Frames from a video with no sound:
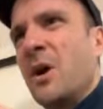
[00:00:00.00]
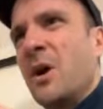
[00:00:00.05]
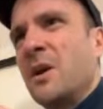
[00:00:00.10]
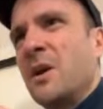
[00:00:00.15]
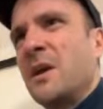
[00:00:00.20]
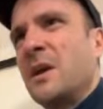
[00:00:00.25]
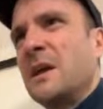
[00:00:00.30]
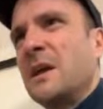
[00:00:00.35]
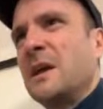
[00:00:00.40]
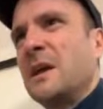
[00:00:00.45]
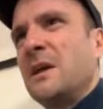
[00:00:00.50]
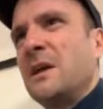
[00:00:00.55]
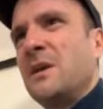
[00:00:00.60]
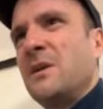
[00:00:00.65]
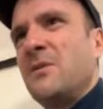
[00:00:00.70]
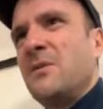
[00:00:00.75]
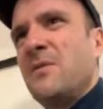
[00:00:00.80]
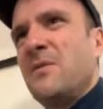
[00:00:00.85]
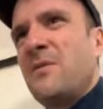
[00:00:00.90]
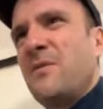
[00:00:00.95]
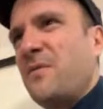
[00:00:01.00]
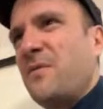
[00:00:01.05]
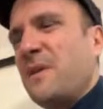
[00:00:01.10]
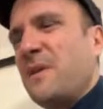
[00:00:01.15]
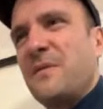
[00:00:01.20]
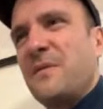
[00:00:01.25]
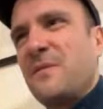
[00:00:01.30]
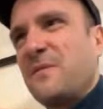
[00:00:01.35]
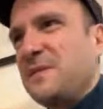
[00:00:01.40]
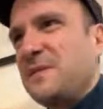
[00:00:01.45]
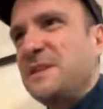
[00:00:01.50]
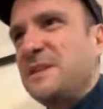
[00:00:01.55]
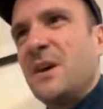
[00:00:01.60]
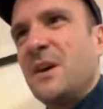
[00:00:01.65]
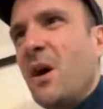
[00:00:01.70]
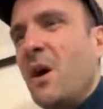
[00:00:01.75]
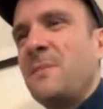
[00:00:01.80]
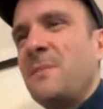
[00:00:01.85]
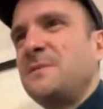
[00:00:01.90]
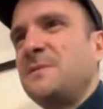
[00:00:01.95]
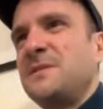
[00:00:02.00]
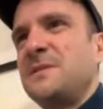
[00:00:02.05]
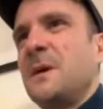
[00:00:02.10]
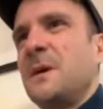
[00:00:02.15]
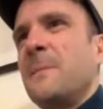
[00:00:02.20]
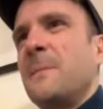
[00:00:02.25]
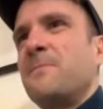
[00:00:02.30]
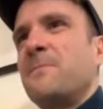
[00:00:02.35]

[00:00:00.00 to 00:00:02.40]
like 50 times.